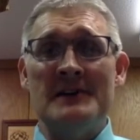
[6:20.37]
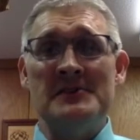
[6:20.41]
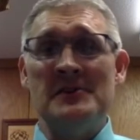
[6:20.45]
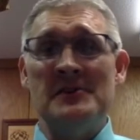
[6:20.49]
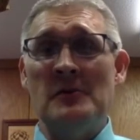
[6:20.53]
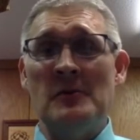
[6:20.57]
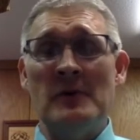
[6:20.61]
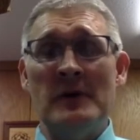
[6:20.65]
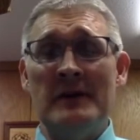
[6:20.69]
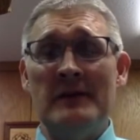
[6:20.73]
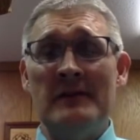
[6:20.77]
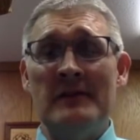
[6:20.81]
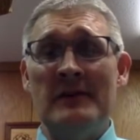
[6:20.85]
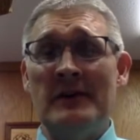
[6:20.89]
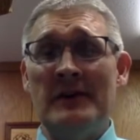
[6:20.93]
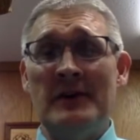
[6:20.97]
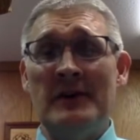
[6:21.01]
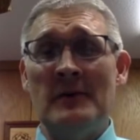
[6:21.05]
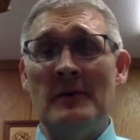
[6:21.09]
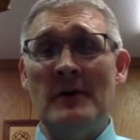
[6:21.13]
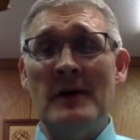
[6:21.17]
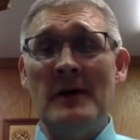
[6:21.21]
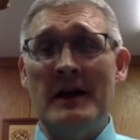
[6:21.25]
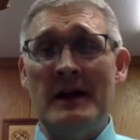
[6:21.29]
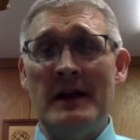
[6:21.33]
Don't wait till
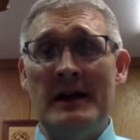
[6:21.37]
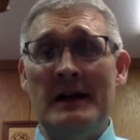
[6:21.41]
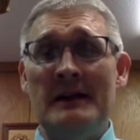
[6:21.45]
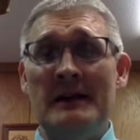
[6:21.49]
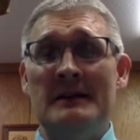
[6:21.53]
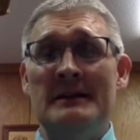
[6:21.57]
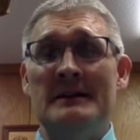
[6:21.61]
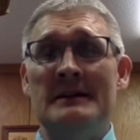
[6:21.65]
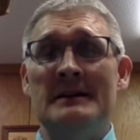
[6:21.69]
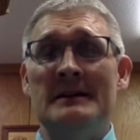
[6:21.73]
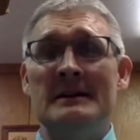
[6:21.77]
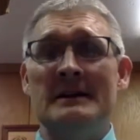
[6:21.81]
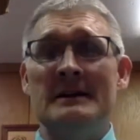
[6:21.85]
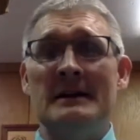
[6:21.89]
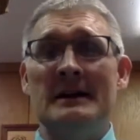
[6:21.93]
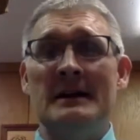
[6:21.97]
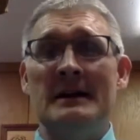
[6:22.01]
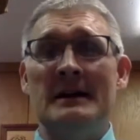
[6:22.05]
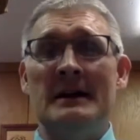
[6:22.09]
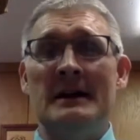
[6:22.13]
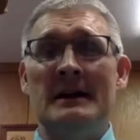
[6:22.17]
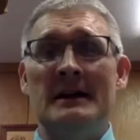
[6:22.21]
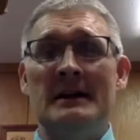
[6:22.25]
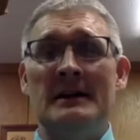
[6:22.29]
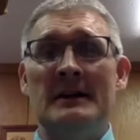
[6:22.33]
you're ready.
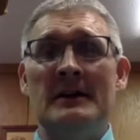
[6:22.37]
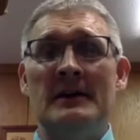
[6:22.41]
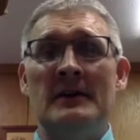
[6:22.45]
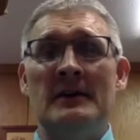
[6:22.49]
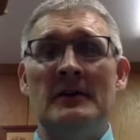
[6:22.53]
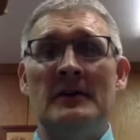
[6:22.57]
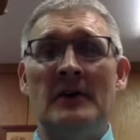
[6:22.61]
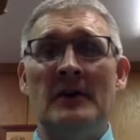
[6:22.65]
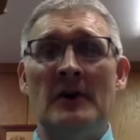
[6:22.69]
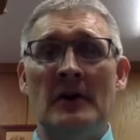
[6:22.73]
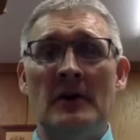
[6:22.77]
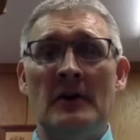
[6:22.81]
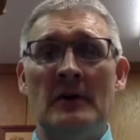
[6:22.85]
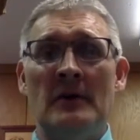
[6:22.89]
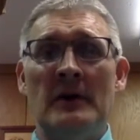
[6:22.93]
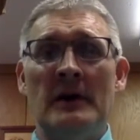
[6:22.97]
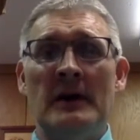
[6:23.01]
Go